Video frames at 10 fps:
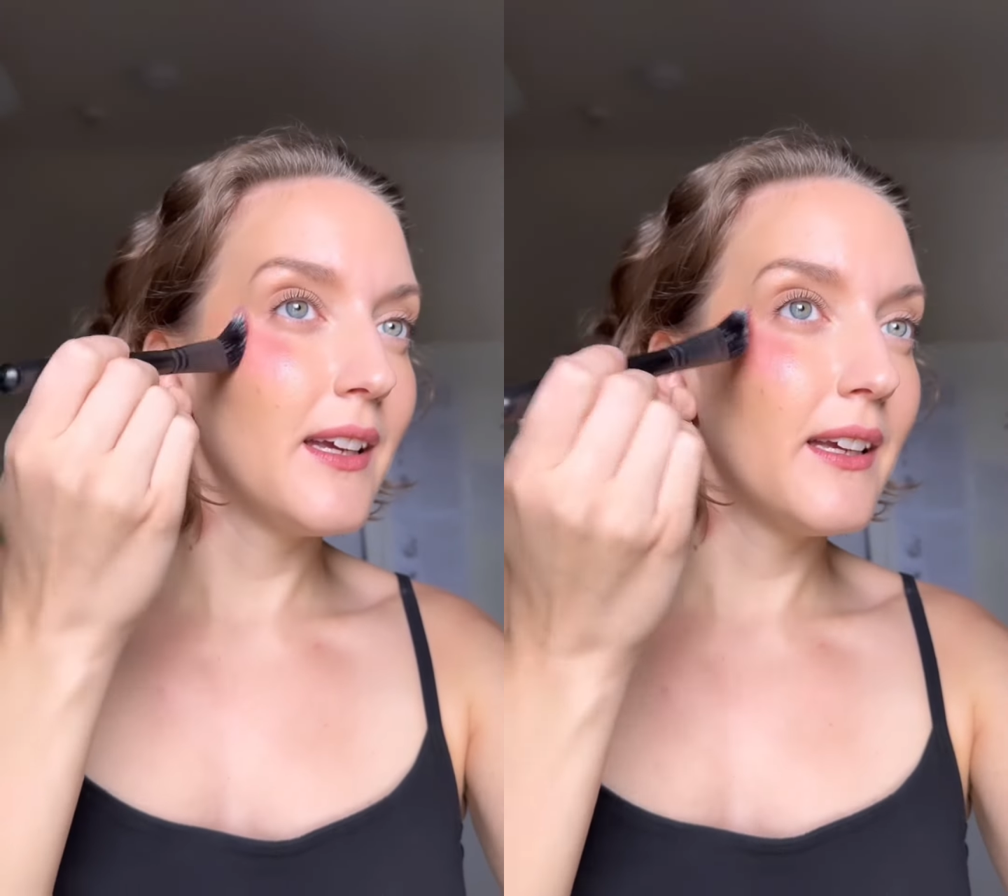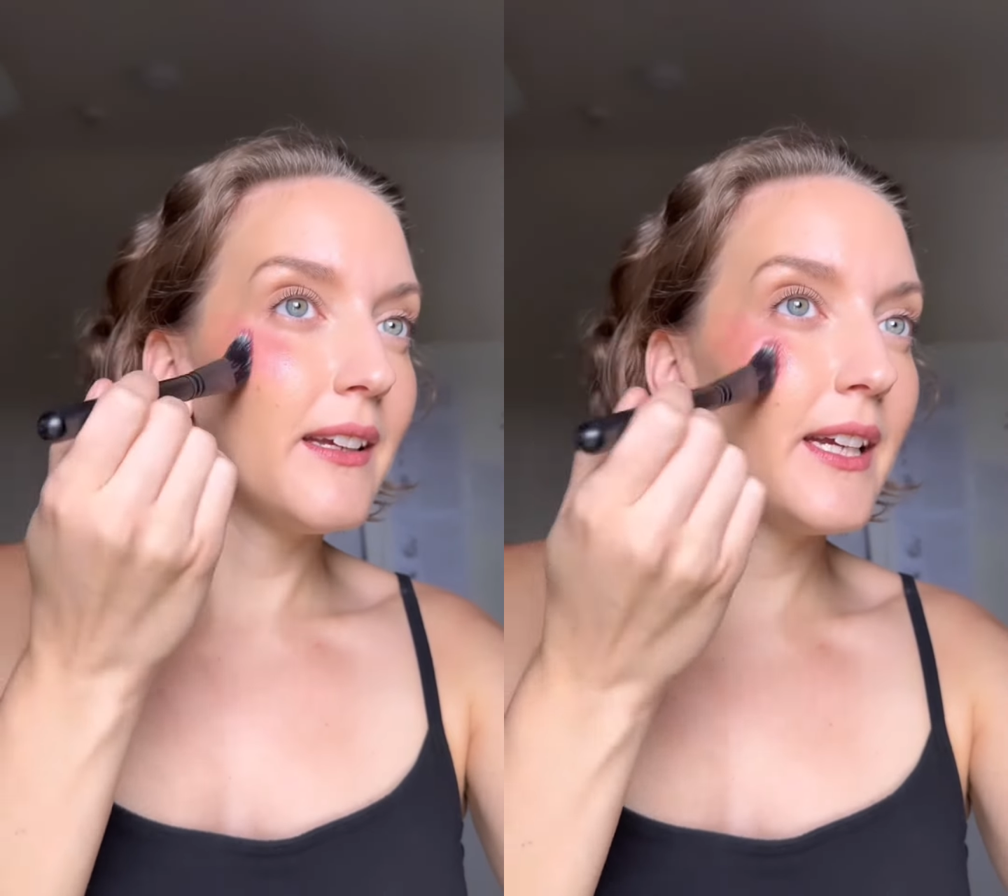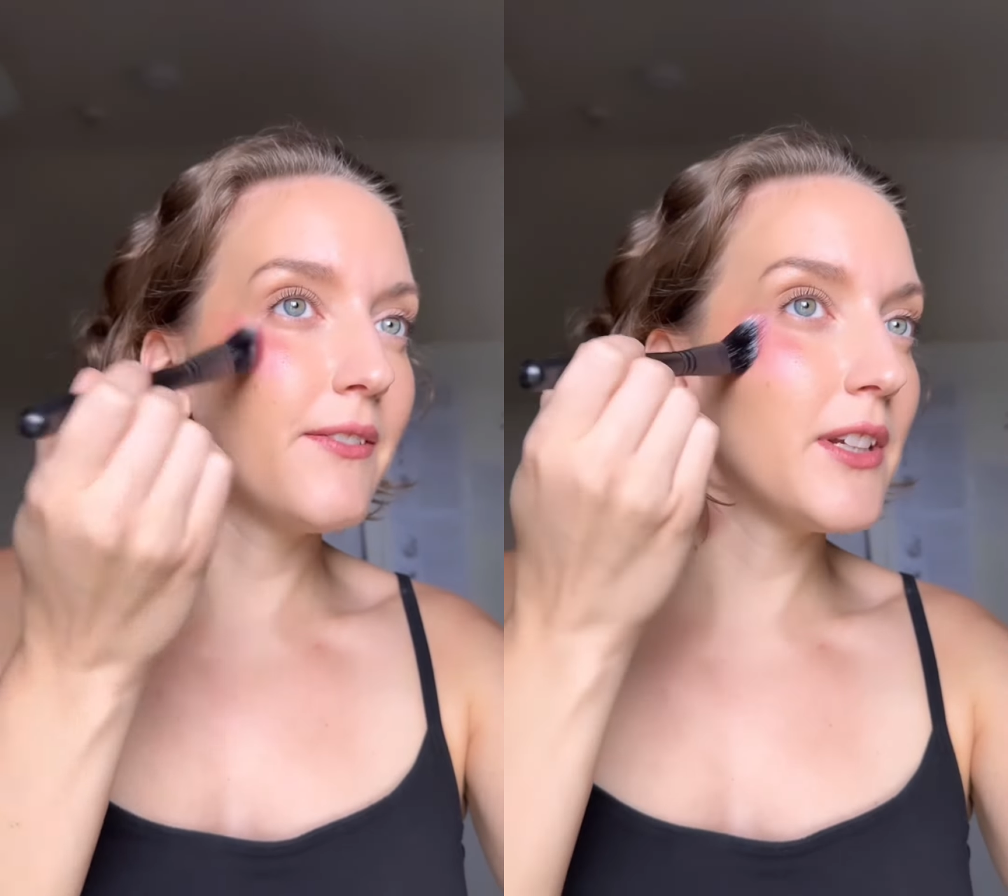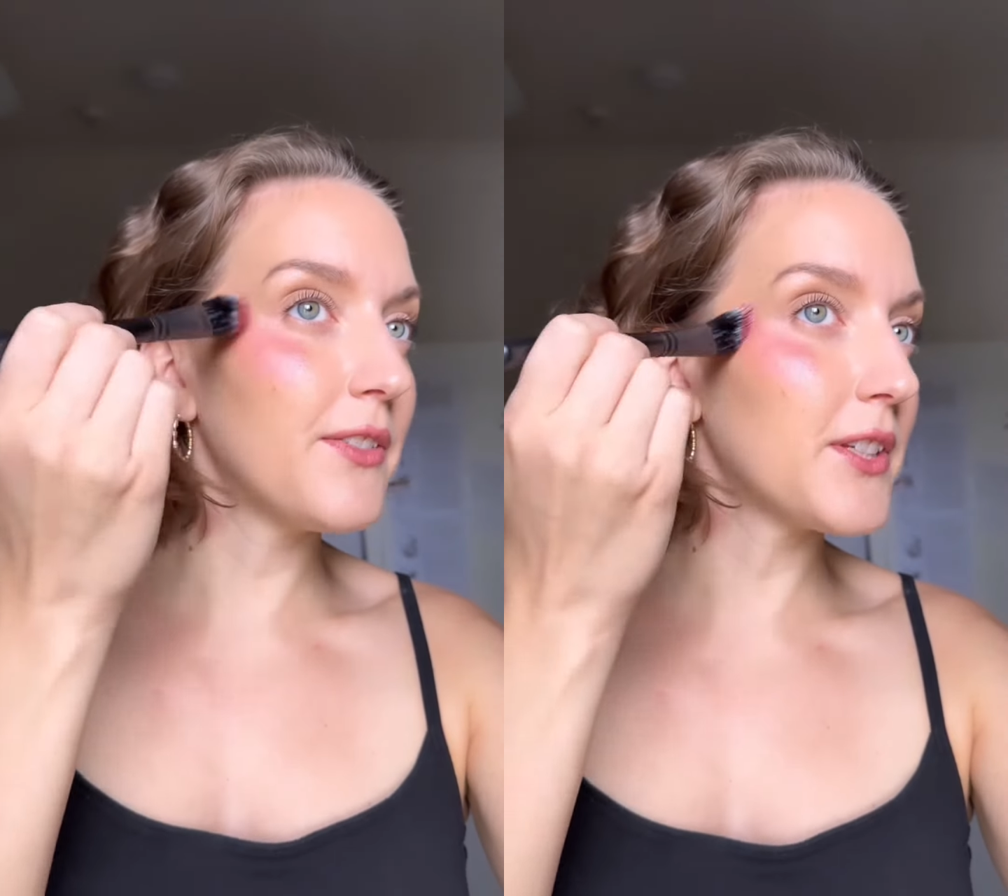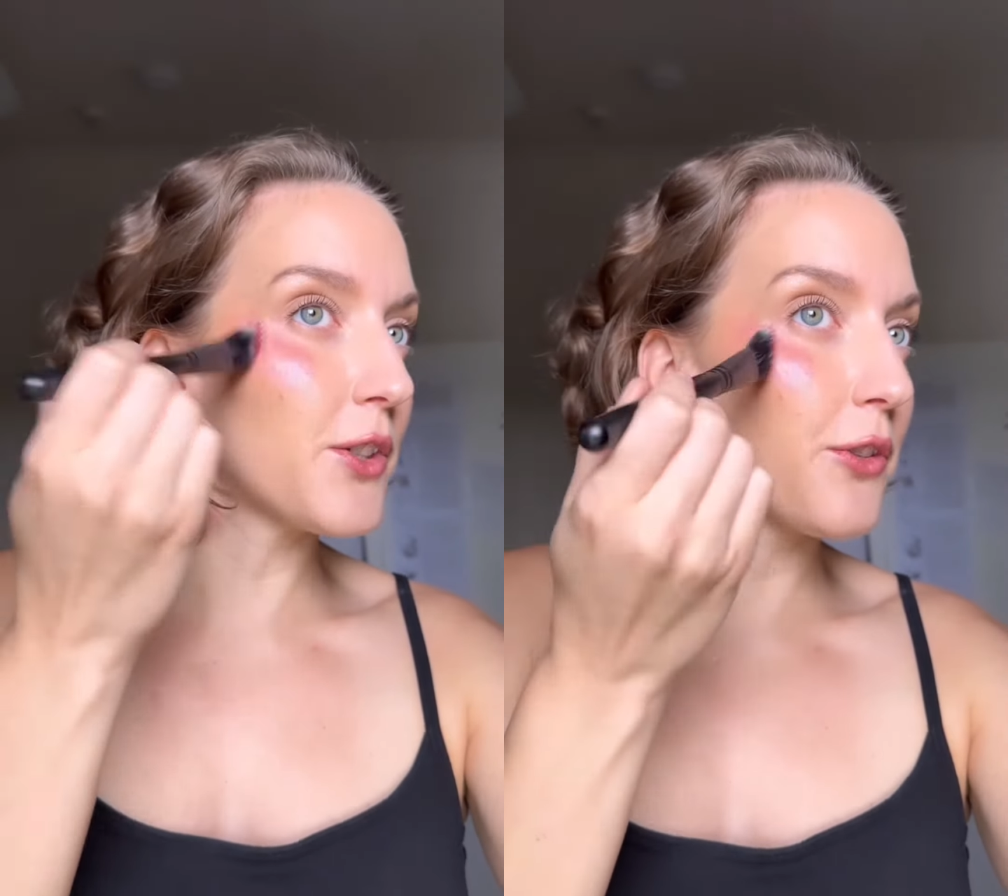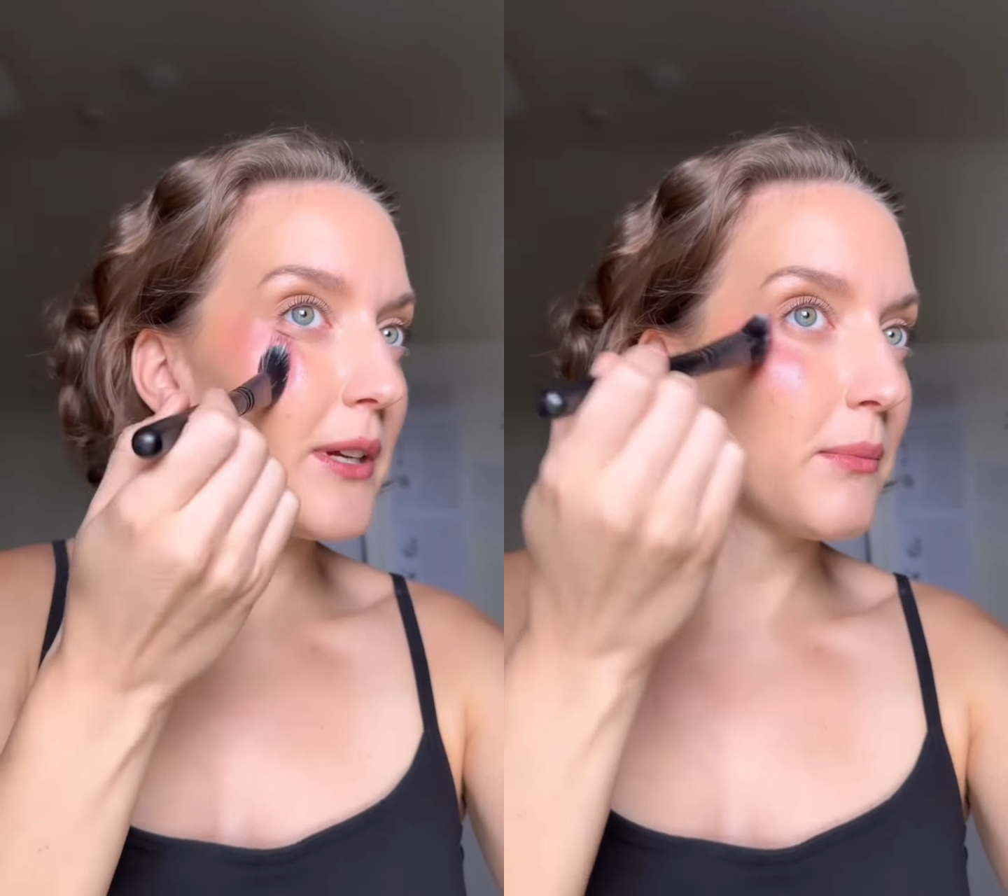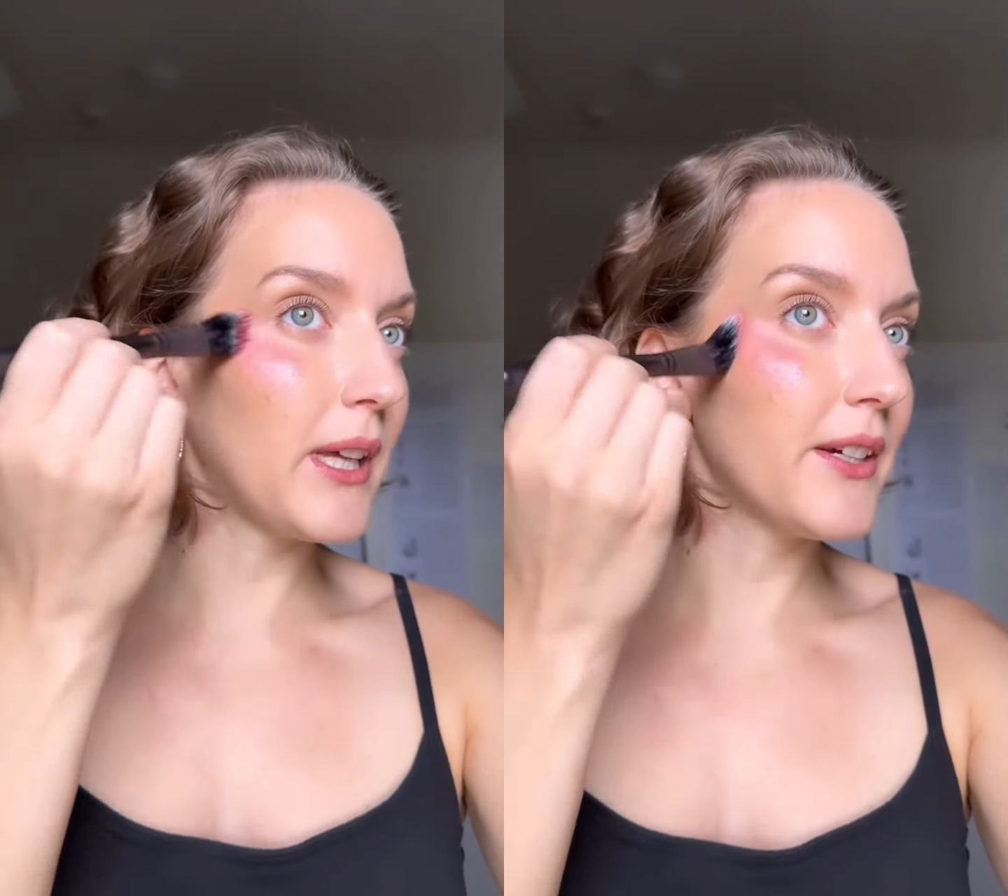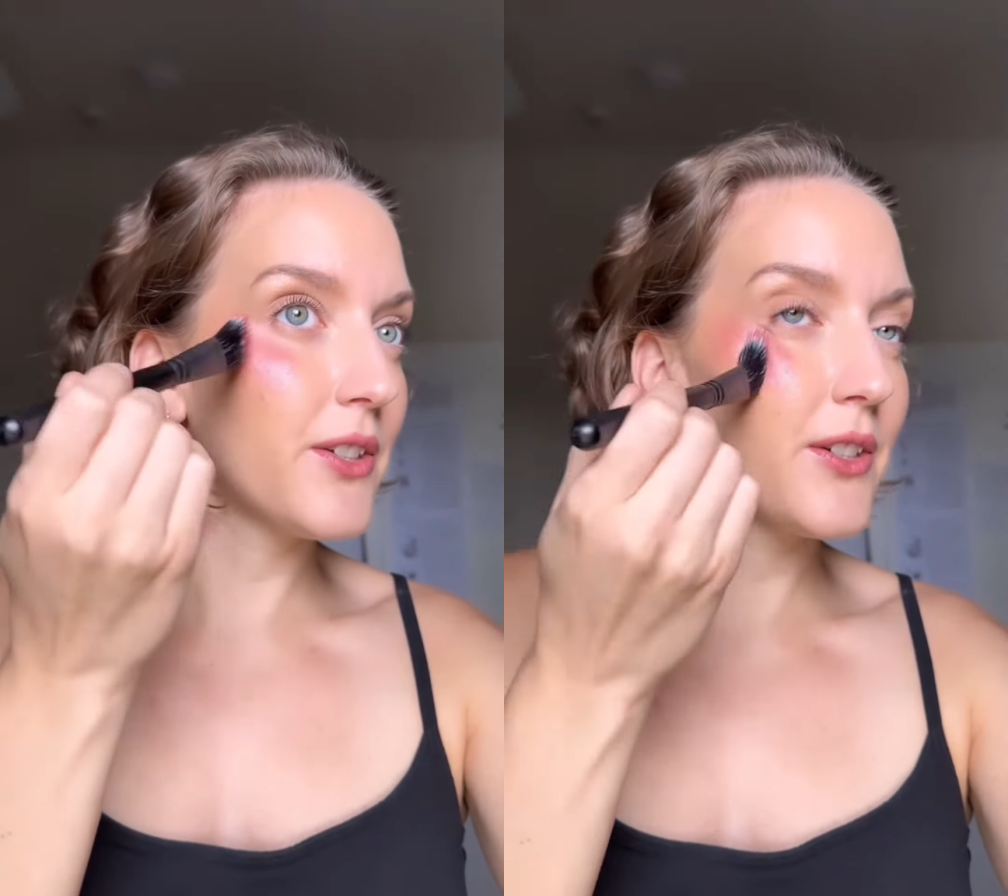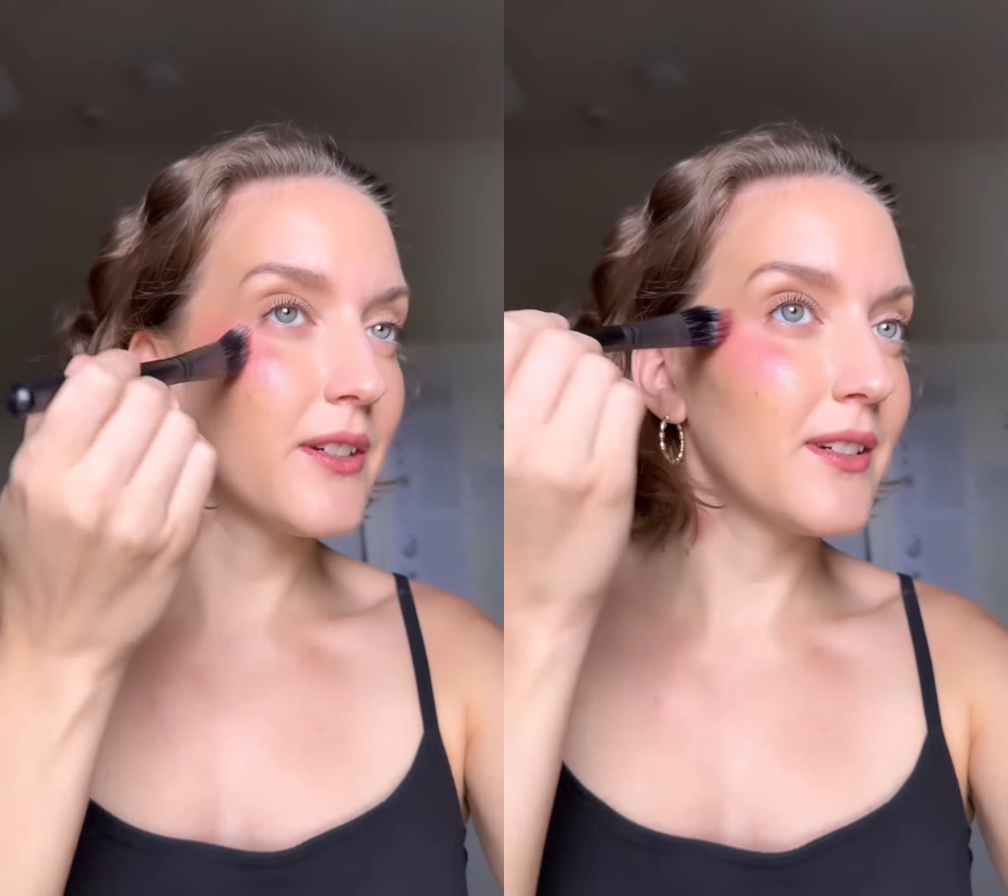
even if it's a cream blush.